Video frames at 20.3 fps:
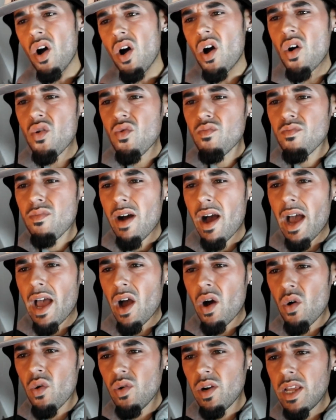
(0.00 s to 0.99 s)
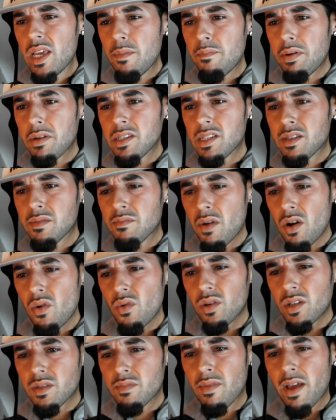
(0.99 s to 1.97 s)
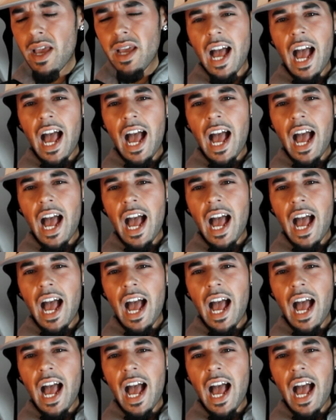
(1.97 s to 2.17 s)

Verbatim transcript: Oh my holy per smokes man.